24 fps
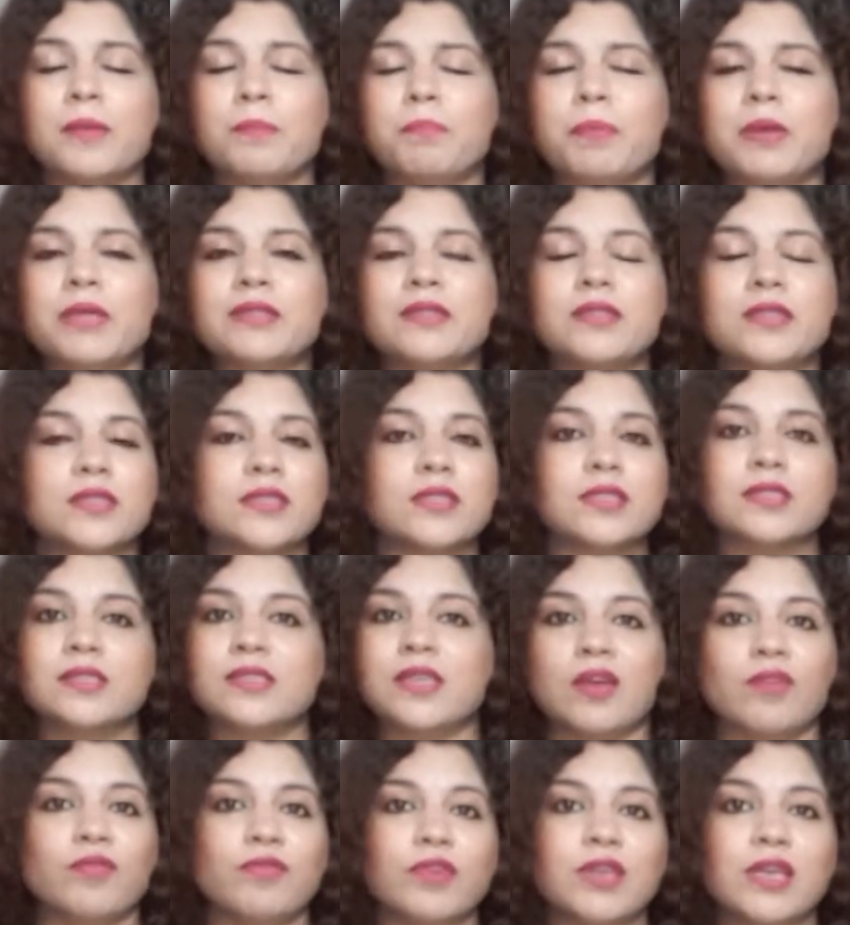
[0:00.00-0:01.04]
But this is
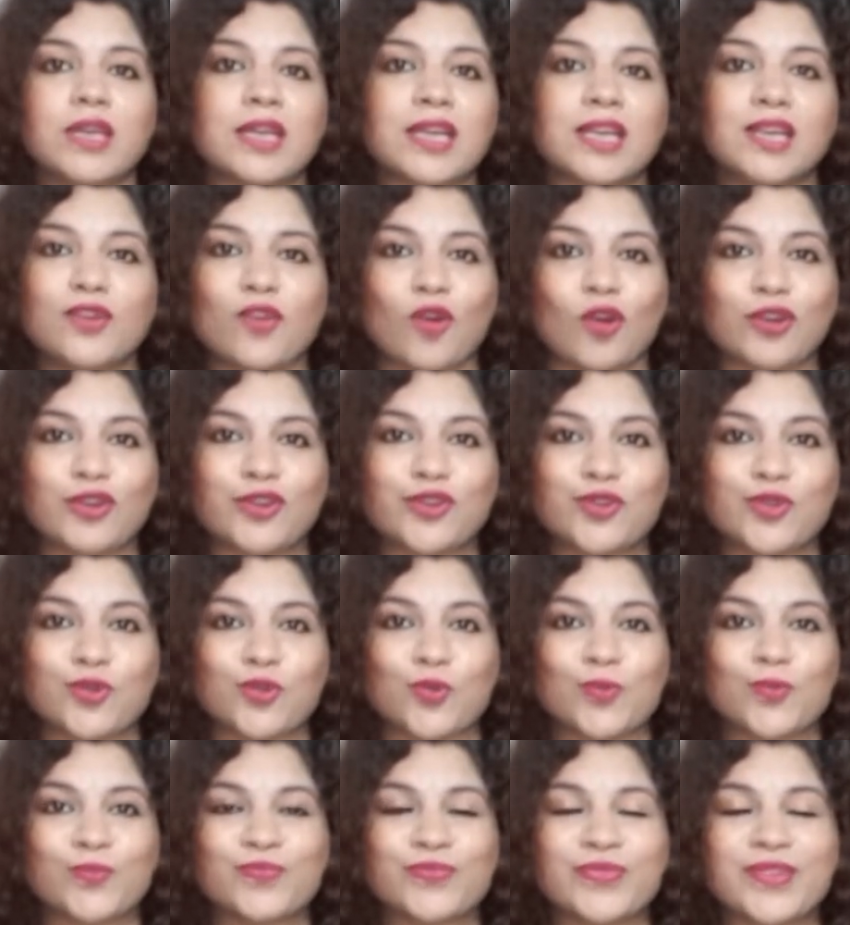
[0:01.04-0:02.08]
definitely not
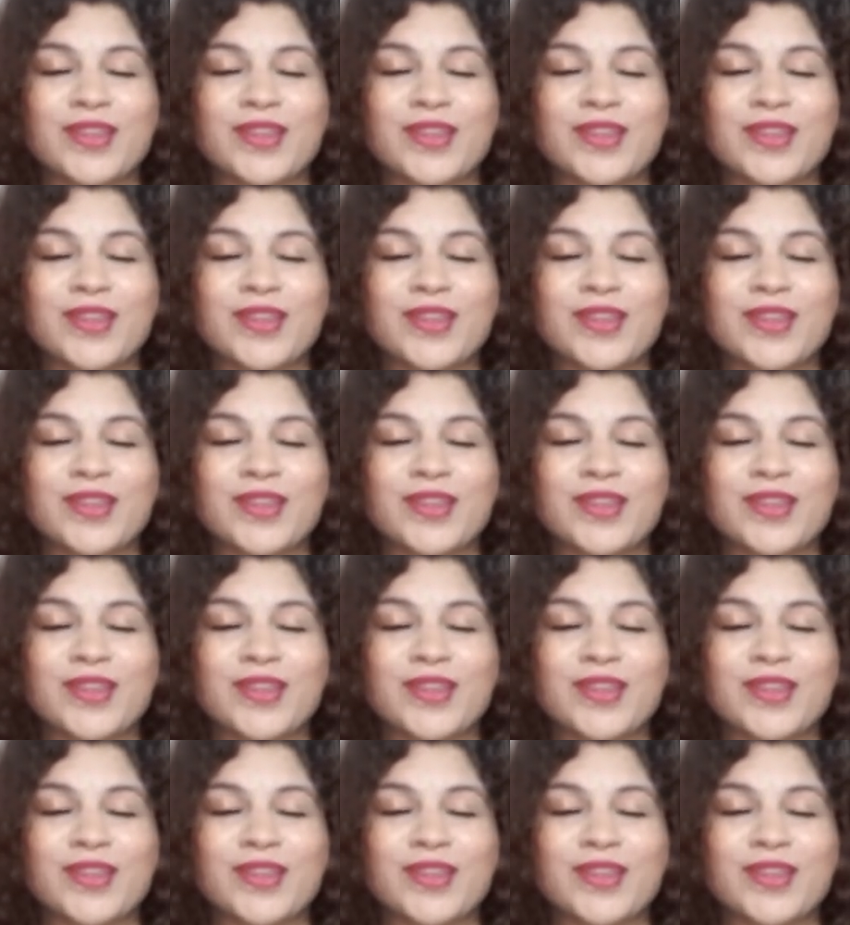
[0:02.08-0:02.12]
true.